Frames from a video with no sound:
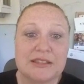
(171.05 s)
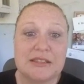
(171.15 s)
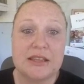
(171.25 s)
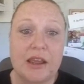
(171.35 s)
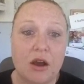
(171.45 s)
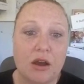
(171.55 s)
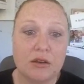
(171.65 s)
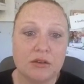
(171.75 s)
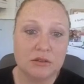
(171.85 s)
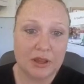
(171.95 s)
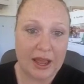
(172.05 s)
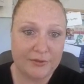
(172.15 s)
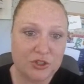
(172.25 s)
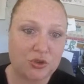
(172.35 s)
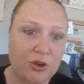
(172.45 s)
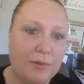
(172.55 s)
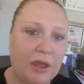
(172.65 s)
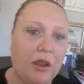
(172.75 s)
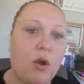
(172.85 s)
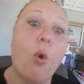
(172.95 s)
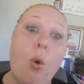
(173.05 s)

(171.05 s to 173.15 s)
let's say on live streaming,